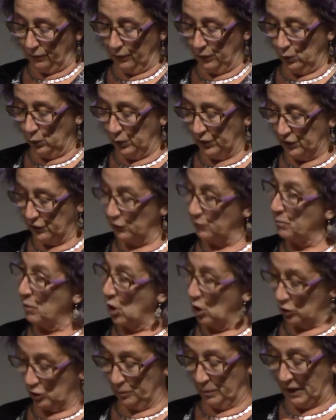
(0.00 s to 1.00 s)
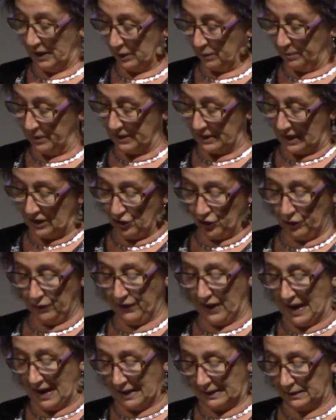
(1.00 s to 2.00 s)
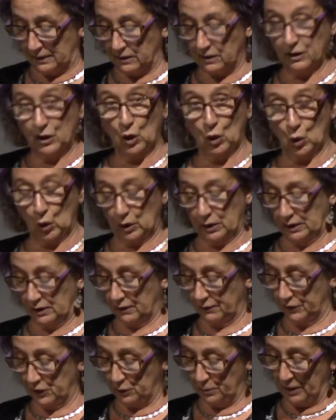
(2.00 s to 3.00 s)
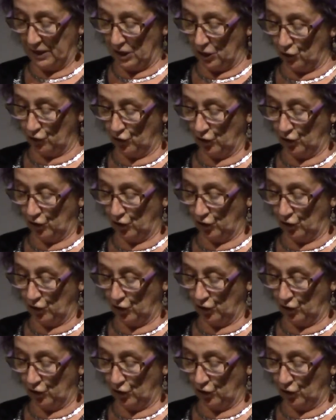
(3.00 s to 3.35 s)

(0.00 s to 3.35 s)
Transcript: which is marked by the possession of hands and the organs of speech,